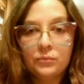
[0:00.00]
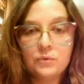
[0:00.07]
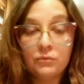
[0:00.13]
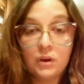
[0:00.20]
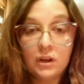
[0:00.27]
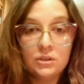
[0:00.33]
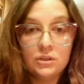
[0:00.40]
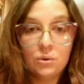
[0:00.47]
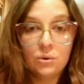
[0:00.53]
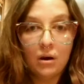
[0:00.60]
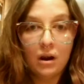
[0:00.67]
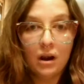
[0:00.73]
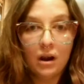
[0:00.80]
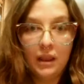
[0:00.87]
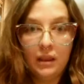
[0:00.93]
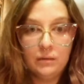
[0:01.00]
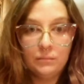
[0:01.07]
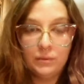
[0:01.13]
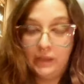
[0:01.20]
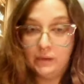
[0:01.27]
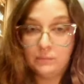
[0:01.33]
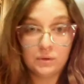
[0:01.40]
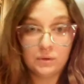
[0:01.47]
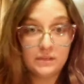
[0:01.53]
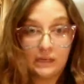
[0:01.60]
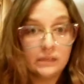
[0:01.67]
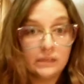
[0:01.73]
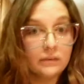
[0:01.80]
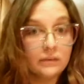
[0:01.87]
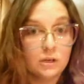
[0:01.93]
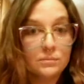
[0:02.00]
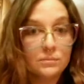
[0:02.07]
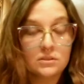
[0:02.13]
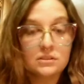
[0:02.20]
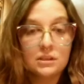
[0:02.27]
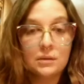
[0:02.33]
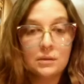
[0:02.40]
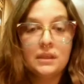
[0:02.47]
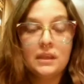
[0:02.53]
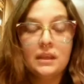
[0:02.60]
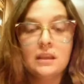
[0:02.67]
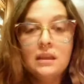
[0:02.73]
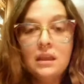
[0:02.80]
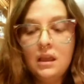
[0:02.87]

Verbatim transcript: front door and plant protective herbs or something.